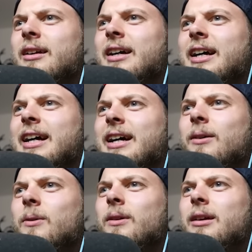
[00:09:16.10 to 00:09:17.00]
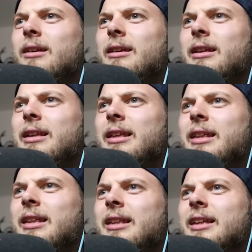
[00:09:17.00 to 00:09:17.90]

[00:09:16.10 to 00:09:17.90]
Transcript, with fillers: How? Winged